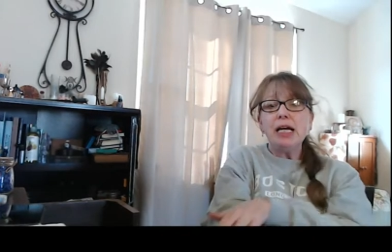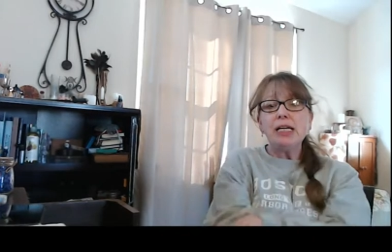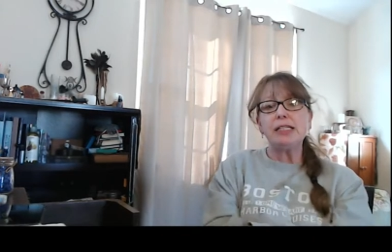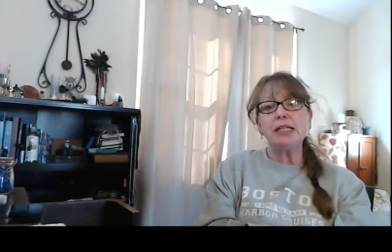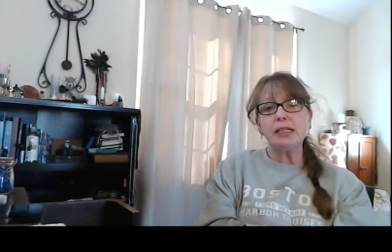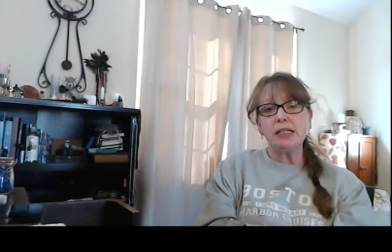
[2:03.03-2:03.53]

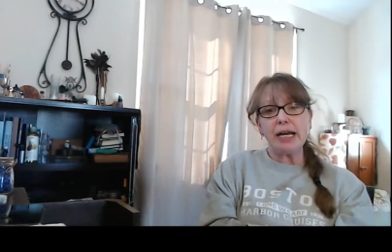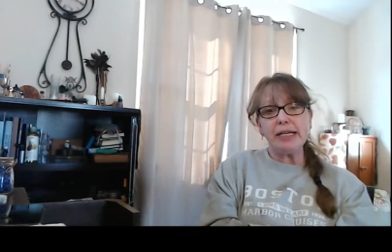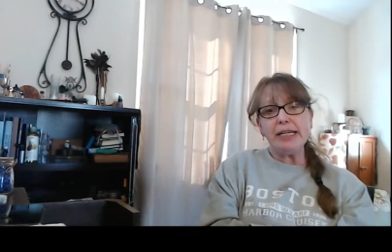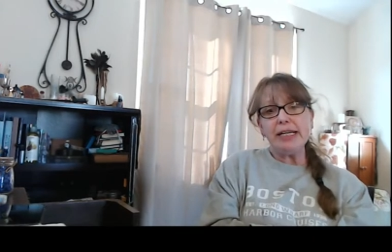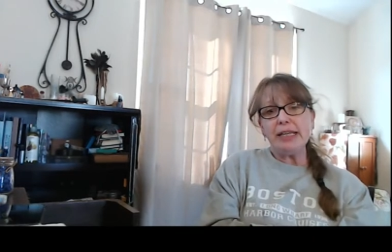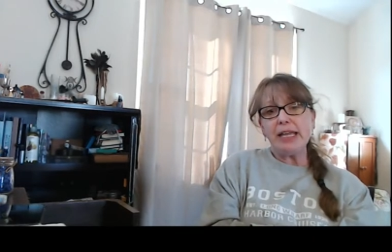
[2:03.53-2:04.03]
to I
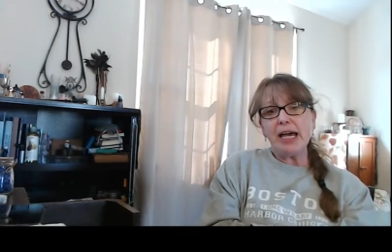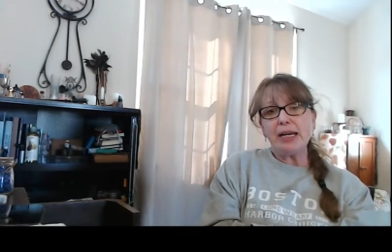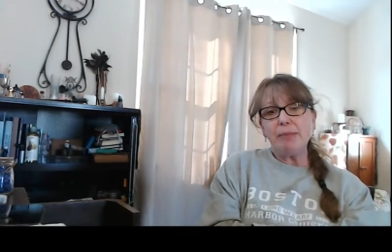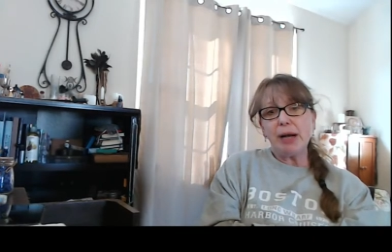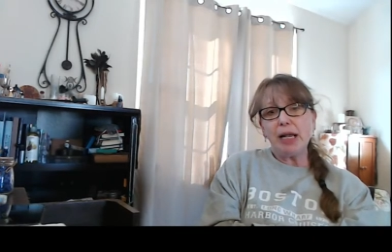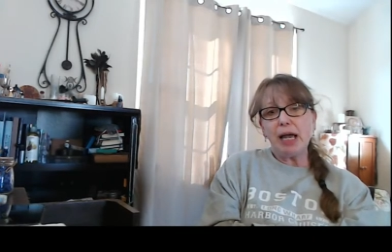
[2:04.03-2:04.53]
needed that
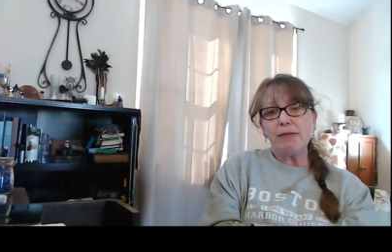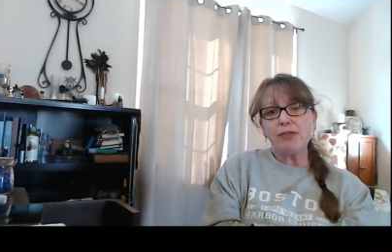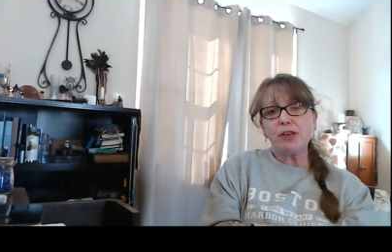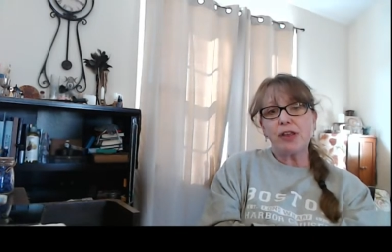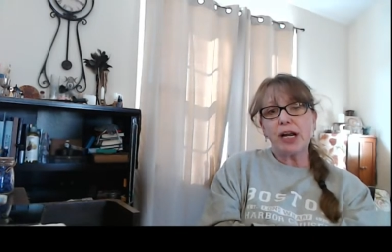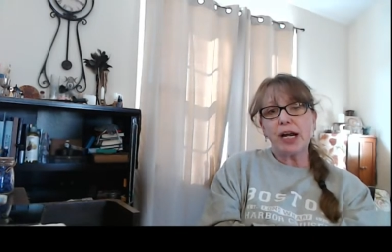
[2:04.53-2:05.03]
in my life
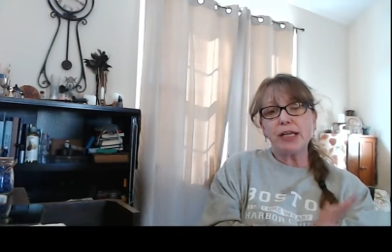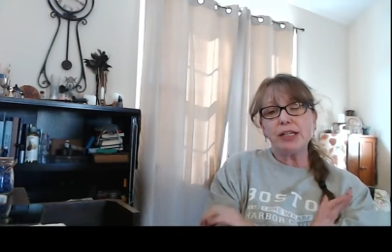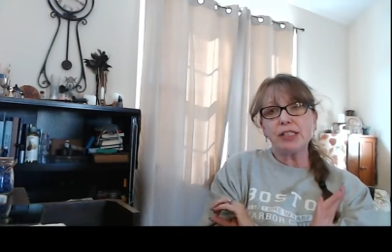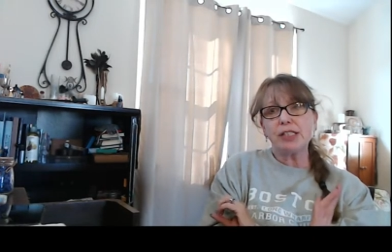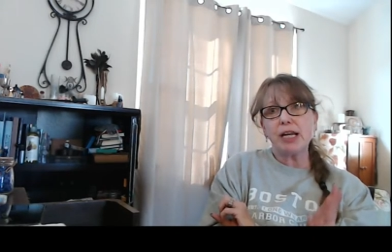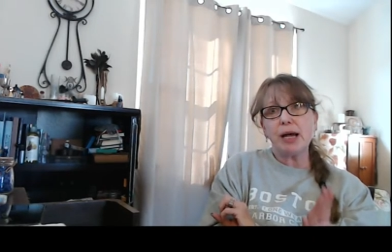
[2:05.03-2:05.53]
so that I
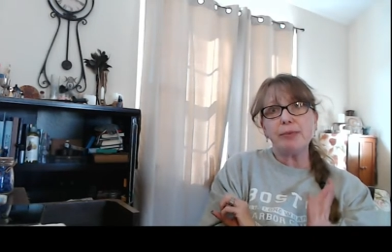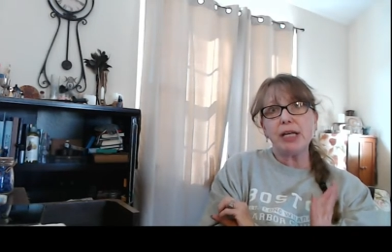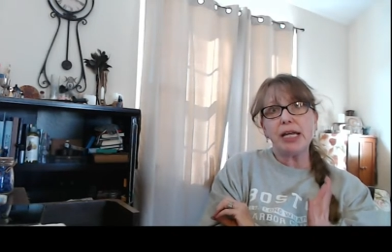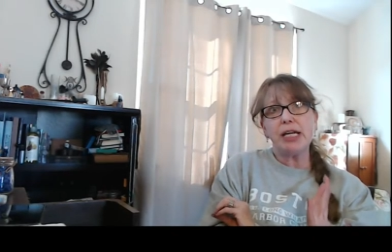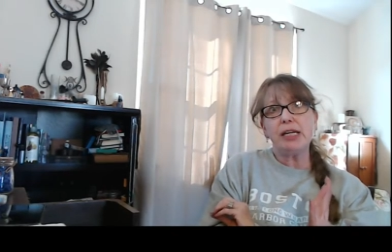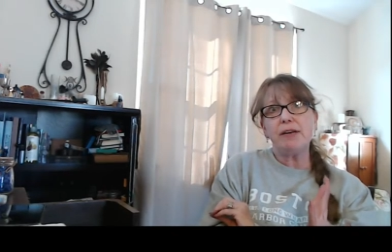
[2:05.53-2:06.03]
could stop
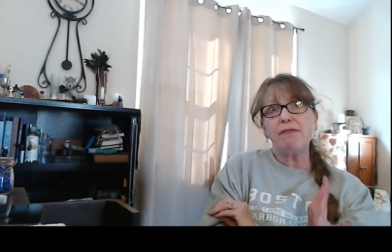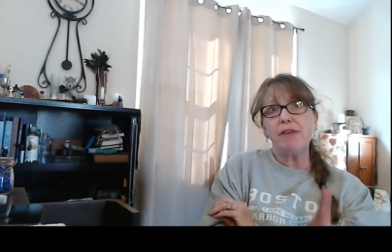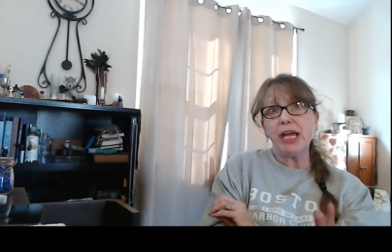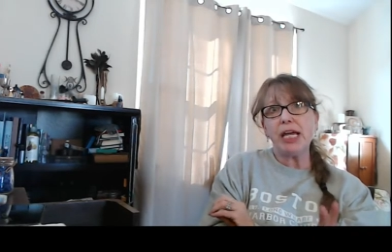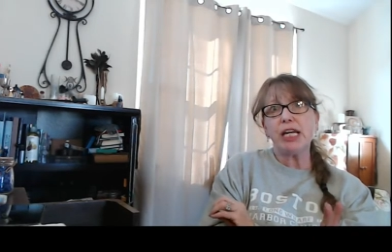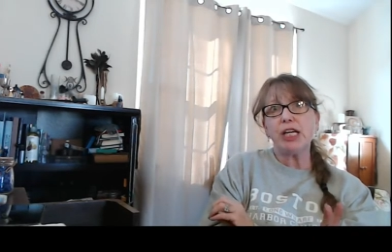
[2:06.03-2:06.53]
taking
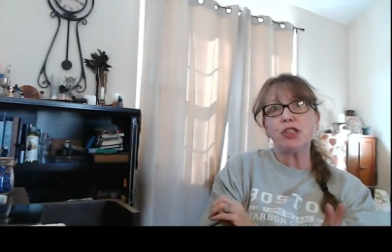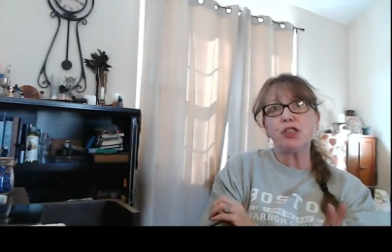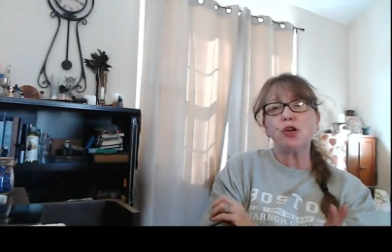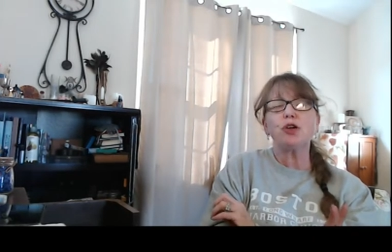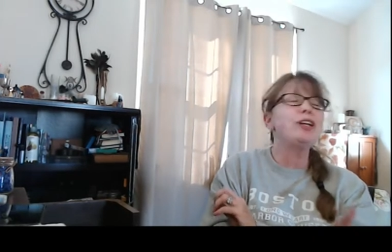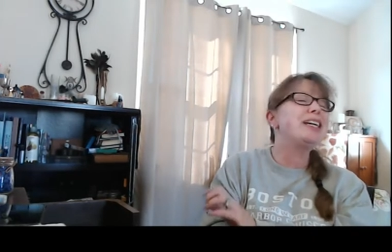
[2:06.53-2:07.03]

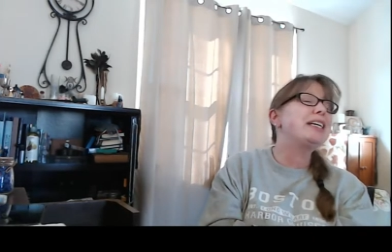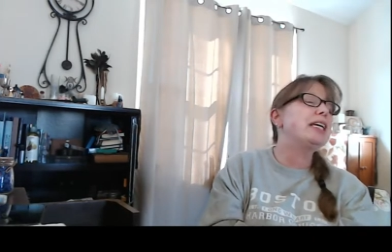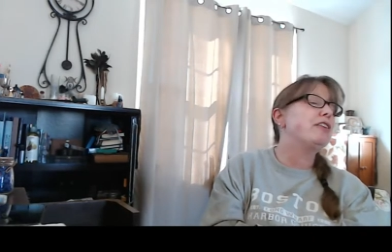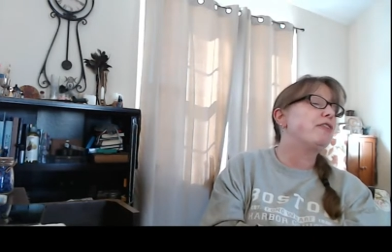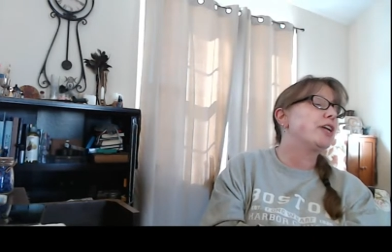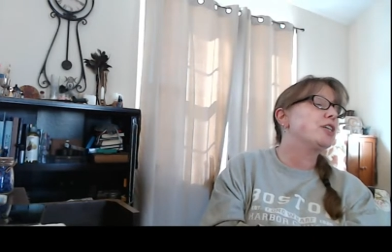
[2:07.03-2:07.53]
advantage or not
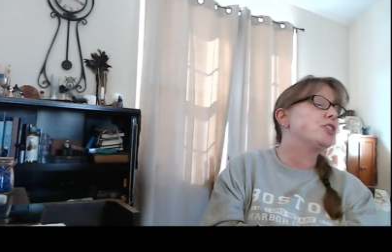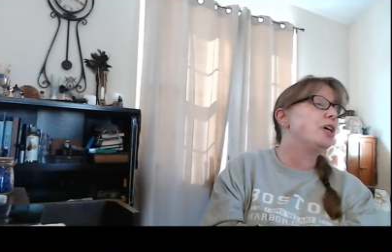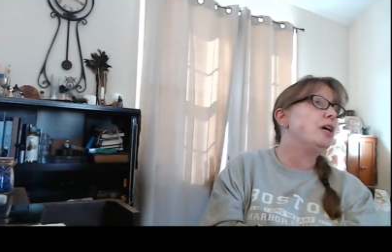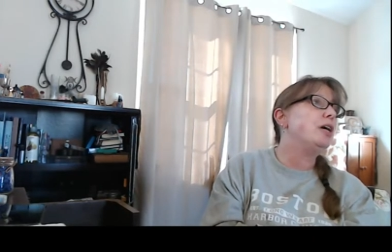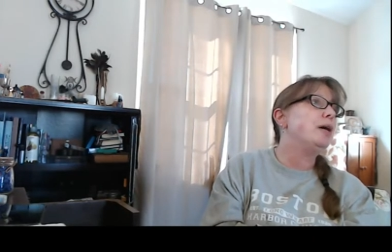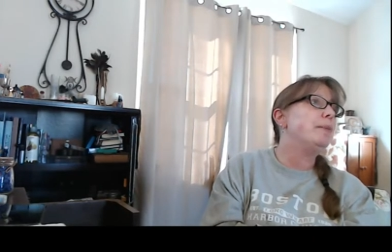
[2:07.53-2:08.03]
taking advantage.
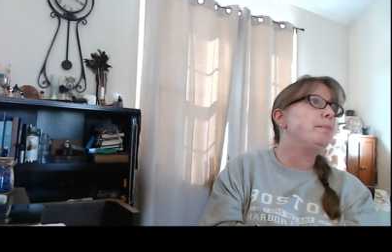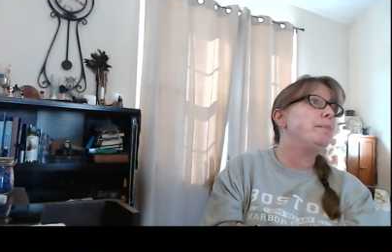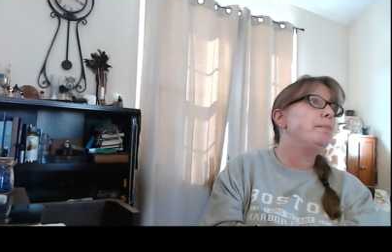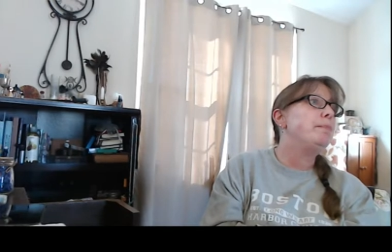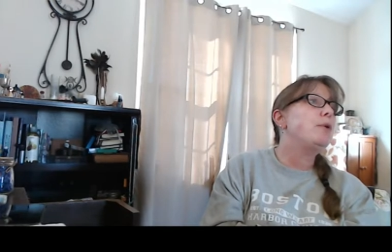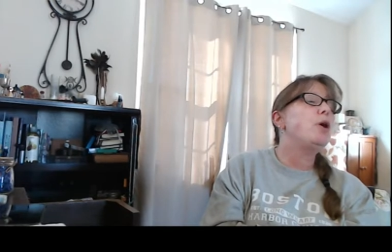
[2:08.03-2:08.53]
Um,
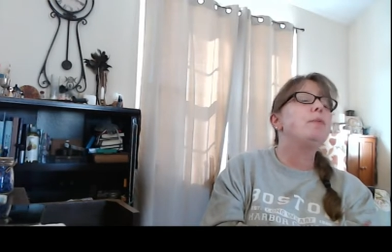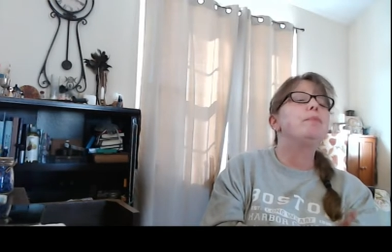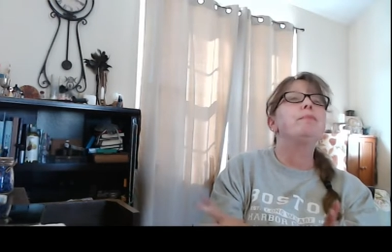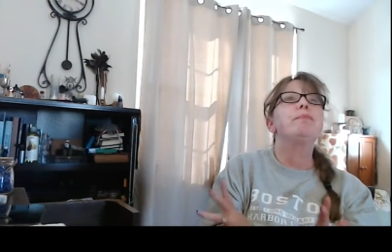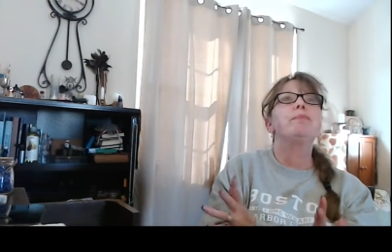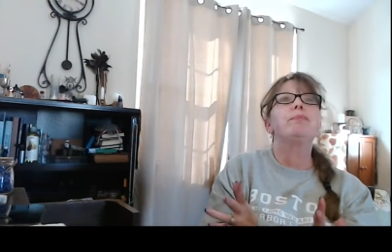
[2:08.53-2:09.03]

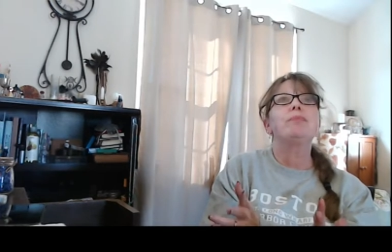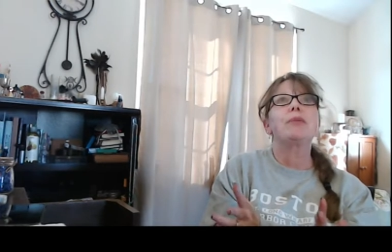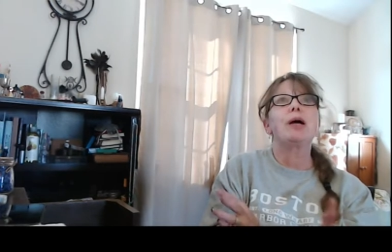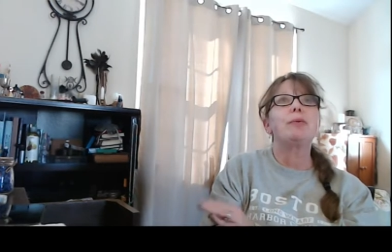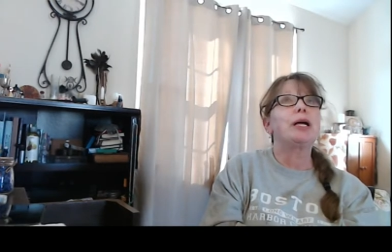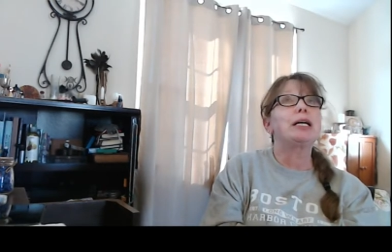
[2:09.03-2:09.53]

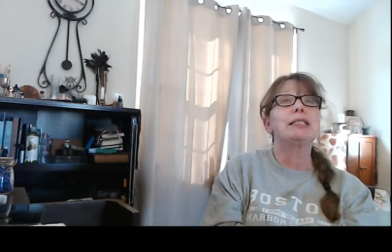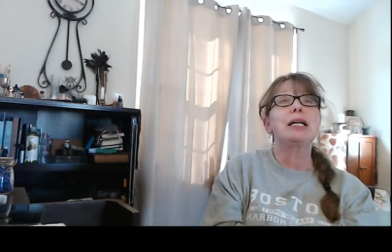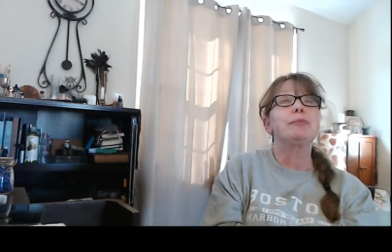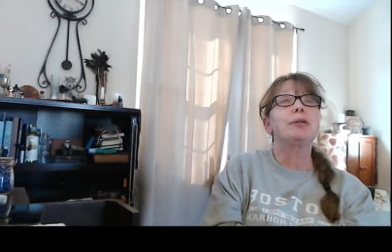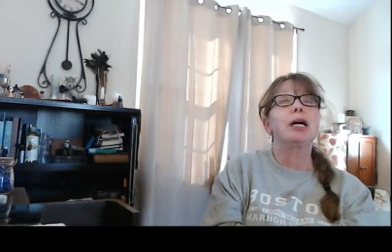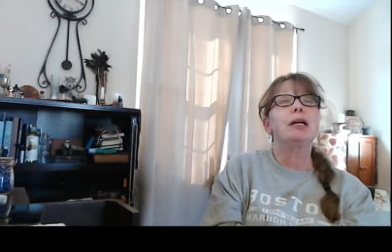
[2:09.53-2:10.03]
oh, like I said,
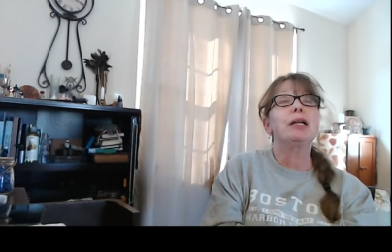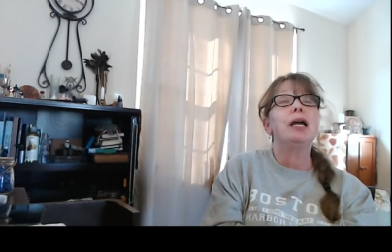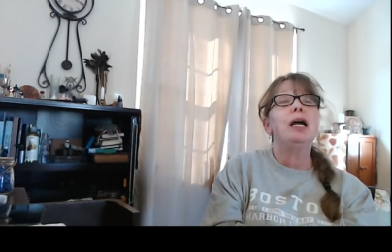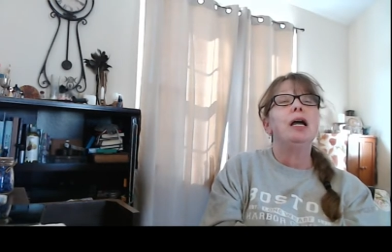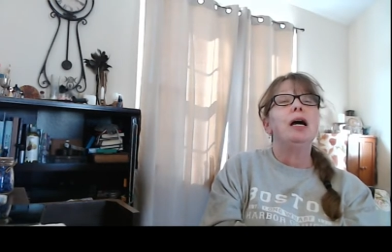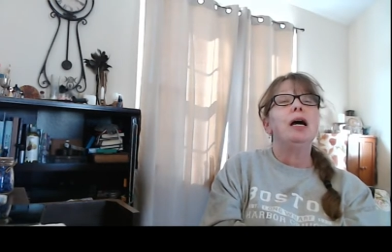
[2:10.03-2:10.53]
I'm tired.
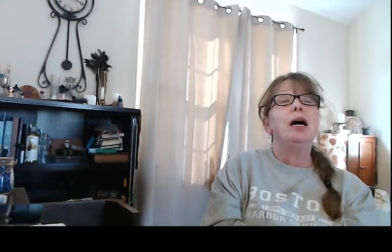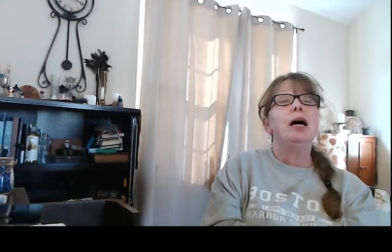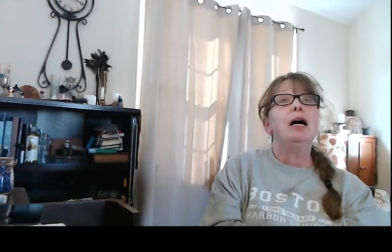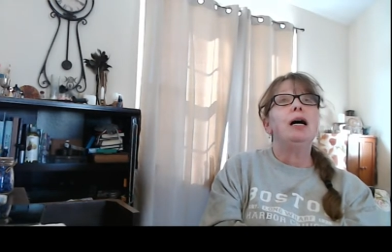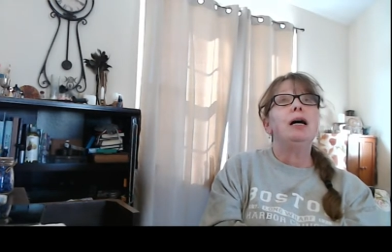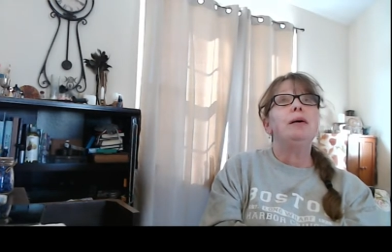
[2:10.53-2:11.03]

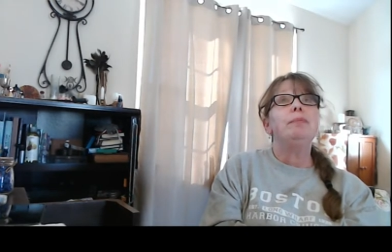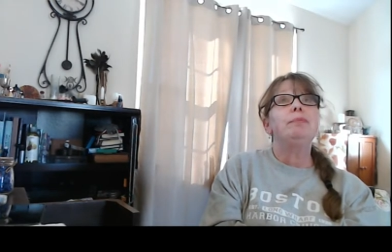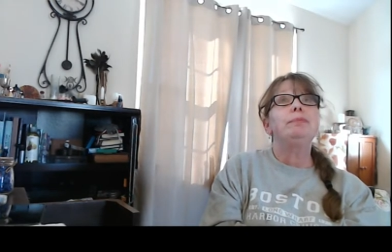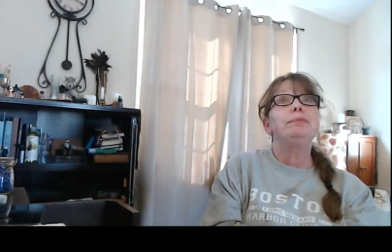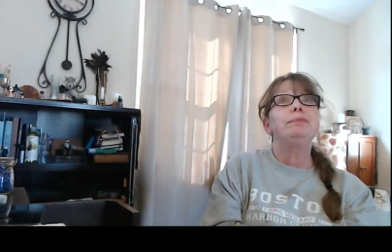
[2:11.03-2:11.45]
Um,